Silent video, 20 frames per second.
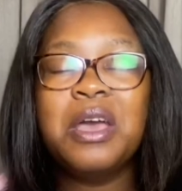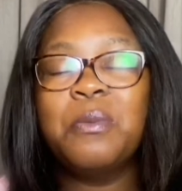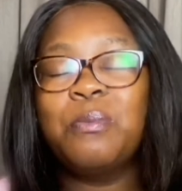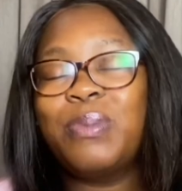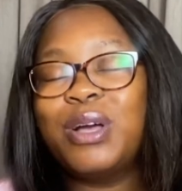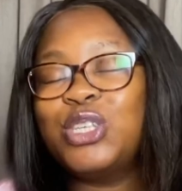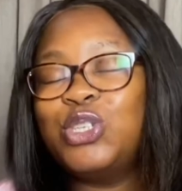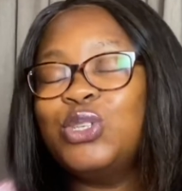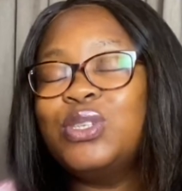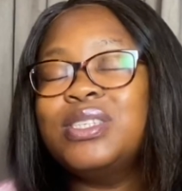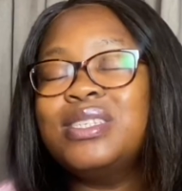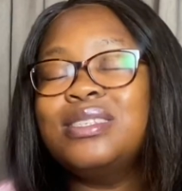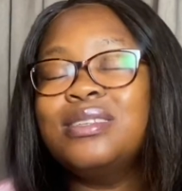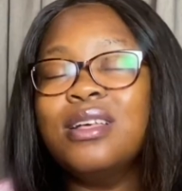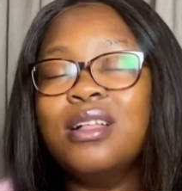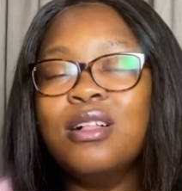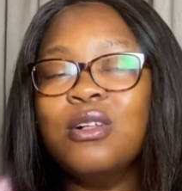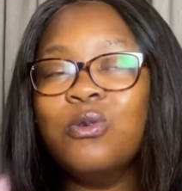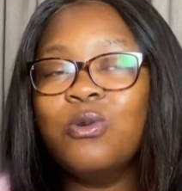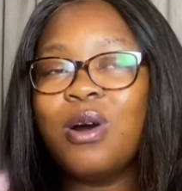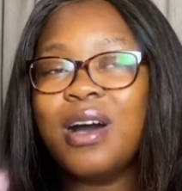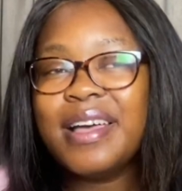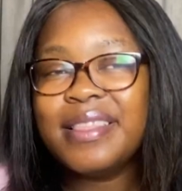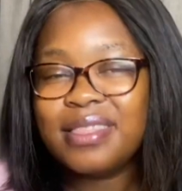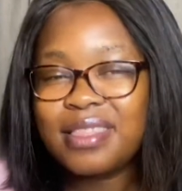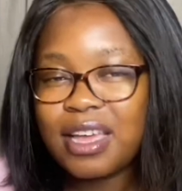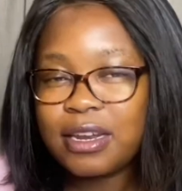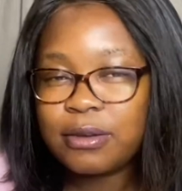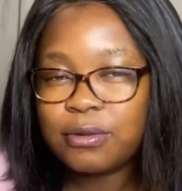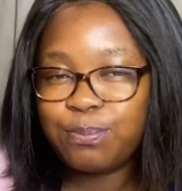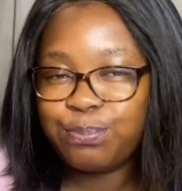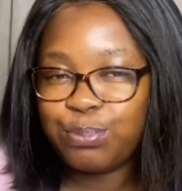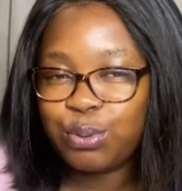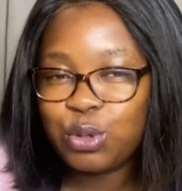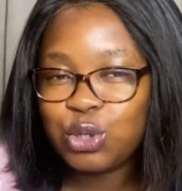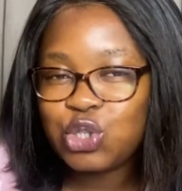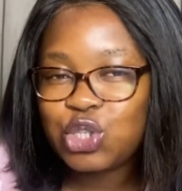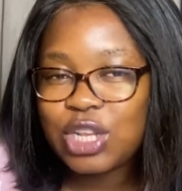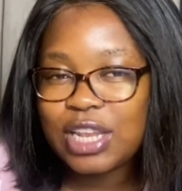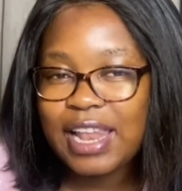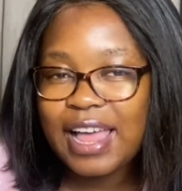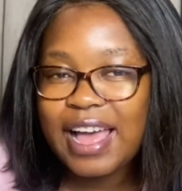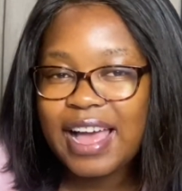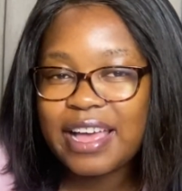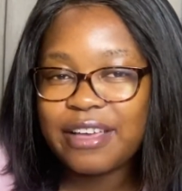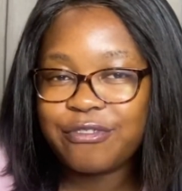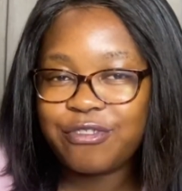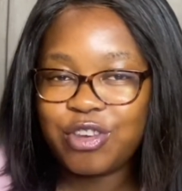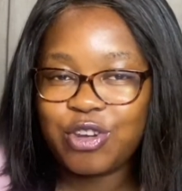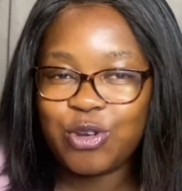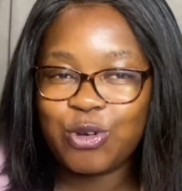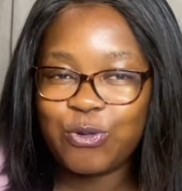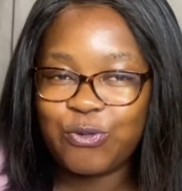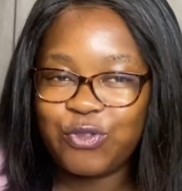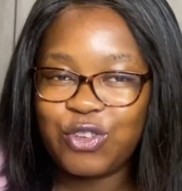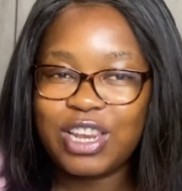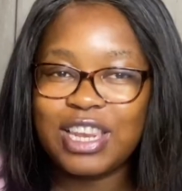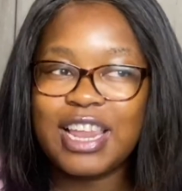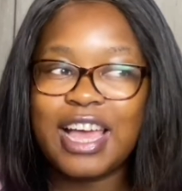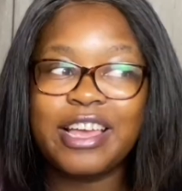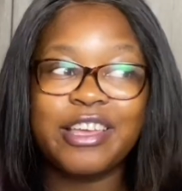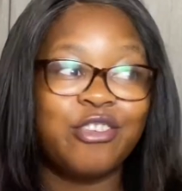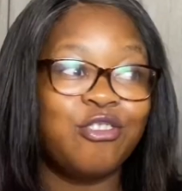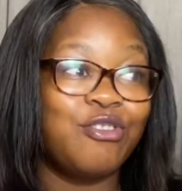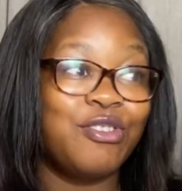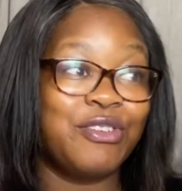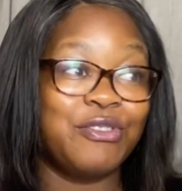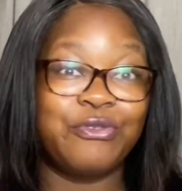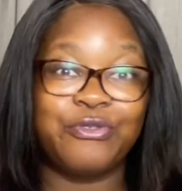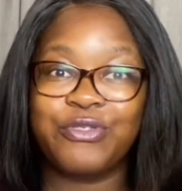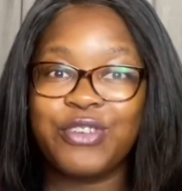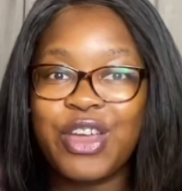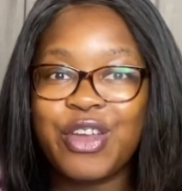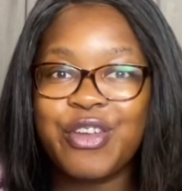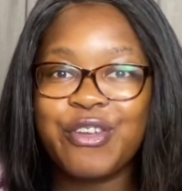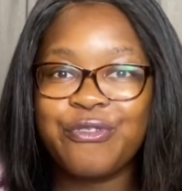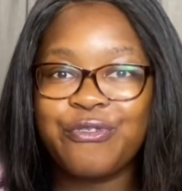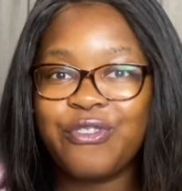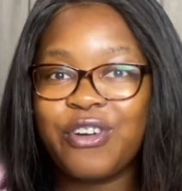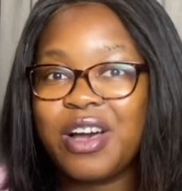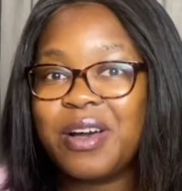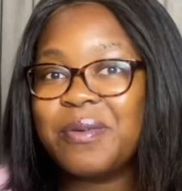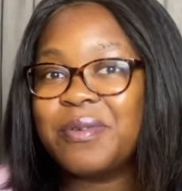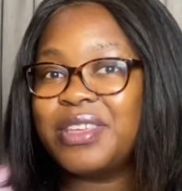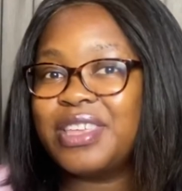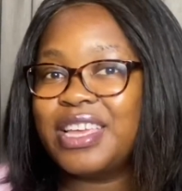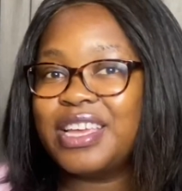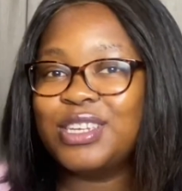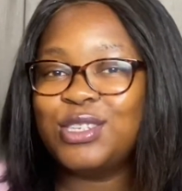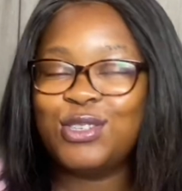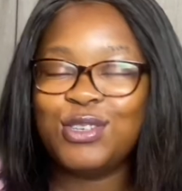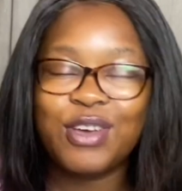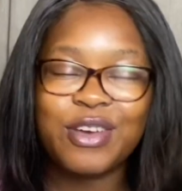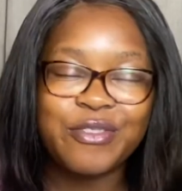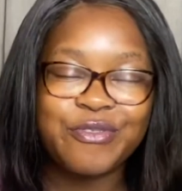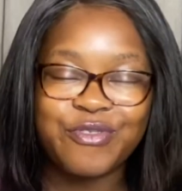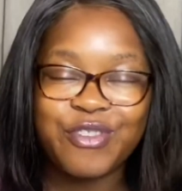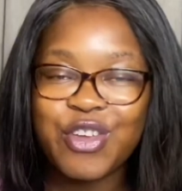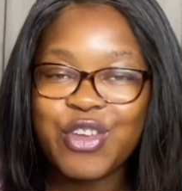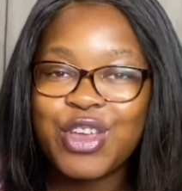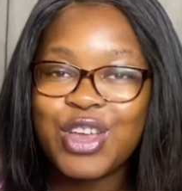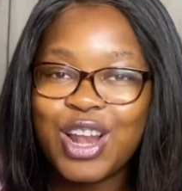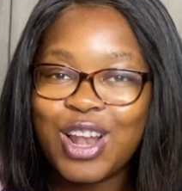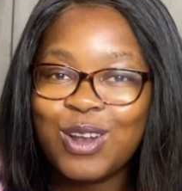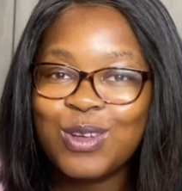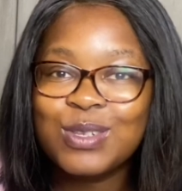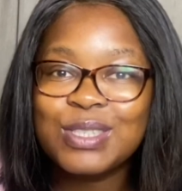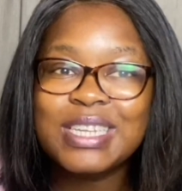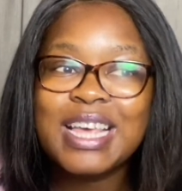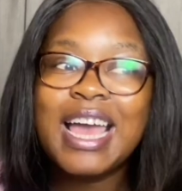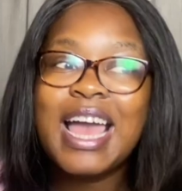but you still want that bush life, you know, feel like you are very far yet you are very close.